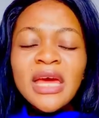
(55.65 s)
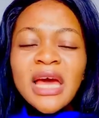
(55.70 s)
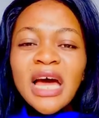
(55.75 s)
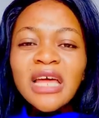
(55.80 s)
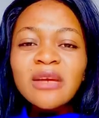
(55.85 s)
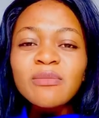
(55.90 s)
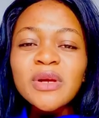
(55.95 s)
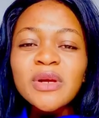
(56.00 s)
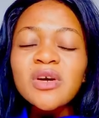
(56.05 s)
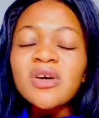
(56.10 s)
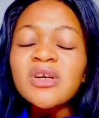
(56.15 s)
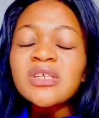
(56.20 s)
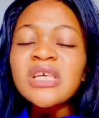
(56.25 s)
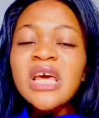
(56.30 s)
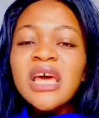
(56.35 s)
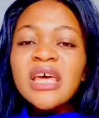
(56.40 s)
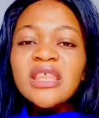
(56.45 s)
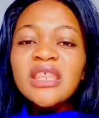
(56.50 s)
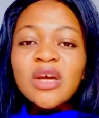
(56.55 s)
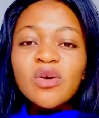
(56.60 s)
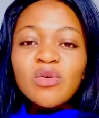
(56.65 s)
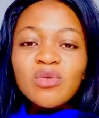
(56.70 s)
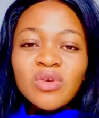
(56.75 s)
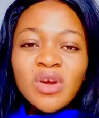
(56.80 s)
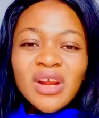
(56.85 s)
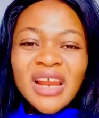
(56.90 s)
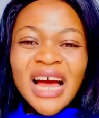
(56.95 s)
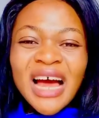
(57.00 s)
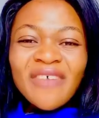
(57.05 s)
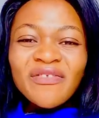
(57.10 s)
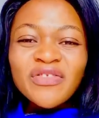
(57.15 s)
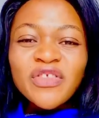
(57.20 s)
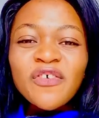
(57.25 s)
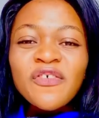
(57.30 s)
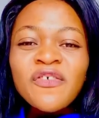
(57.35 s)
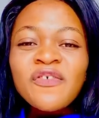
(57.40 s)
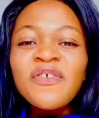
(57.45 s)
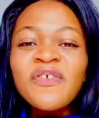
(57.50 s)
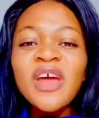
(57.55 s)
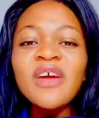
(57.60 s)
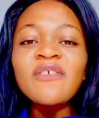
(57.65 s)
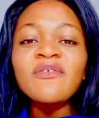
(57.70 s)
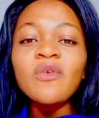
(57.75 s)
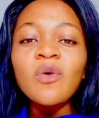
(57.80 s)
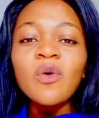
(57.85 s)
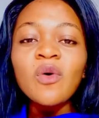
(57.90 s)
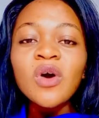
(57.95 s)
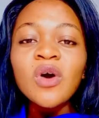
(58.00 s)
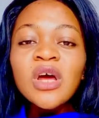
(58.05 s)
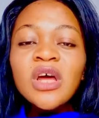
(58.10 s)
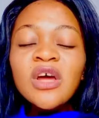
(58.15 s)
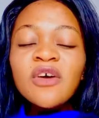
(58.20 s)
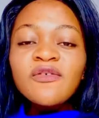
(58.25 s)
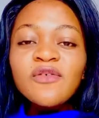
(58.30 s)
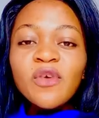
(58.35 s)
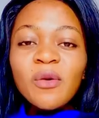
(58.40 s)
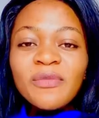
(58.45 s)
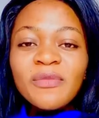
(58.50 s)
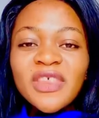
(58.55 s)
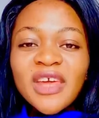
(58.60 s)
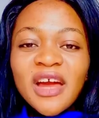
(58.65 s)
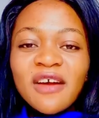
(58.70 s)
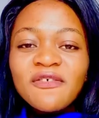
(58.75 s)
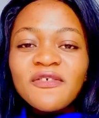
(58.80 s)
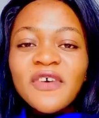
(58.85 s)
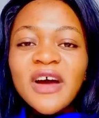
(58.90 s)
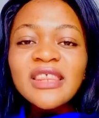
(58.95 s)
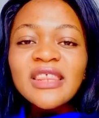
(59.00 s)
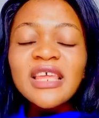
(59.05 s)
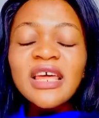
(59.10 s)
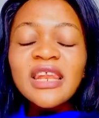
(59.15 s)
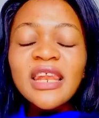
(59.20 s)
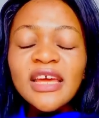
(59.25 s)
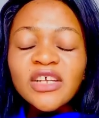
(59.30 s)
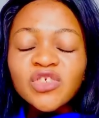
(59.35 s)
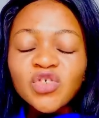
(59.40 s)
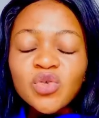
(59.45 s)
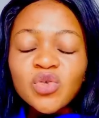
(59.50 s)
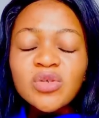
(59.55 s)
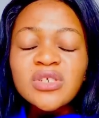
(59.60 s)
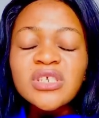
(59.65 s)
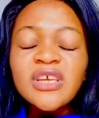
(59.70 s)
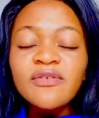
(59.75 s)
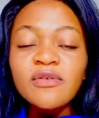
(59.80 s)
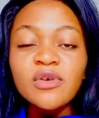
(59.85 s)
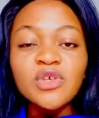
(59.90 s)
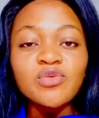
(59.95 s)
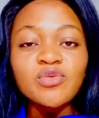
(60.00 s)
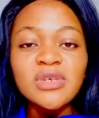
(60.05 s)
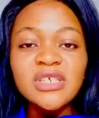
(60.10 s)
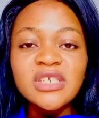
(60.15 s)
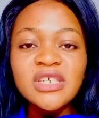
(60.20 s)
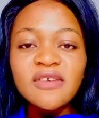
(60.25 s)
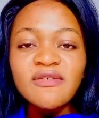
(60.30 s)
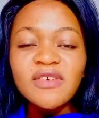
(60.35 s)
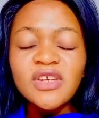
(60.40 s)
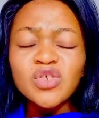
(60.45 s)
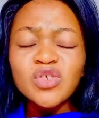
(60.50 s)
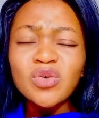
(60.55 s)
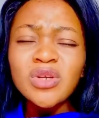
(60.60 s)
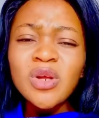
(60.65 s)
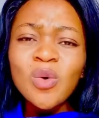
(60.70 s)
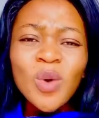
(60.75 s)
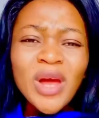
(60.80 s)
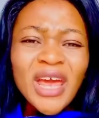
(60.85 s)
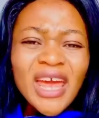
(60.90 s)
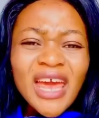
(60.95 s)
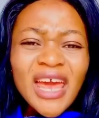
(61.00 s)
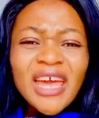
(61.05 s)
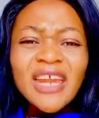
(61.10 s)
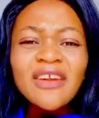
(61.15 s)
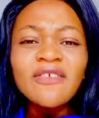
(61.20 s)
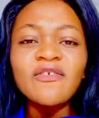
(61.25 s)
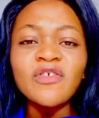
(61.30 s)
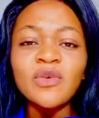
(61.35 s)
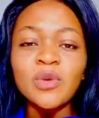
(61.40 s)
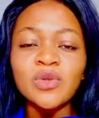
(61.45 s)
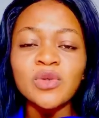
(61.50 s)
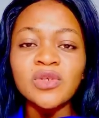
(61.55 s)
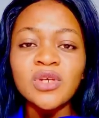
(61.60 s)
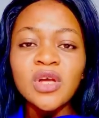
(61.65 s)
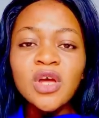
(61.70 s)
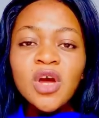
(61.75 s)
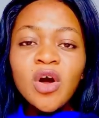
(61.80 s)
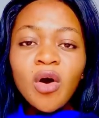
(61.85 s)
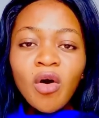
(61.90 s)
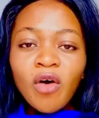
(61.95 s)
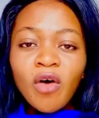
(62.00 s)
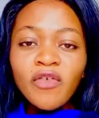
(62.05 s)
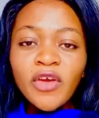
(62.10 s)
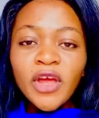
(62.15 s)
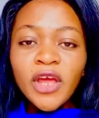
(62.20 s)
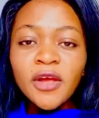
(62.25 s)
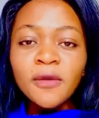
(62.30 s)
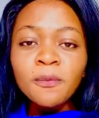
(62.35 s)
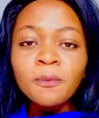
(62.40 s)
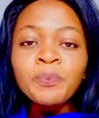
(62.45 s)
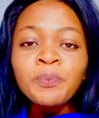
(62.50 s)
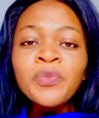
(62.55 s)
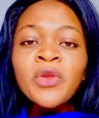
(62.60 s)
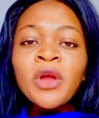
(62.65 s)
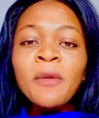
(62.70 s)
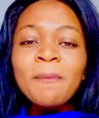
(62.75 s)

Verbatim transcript: And because they could not have the favor from their father like Joseph was receiving. So they were envious of him.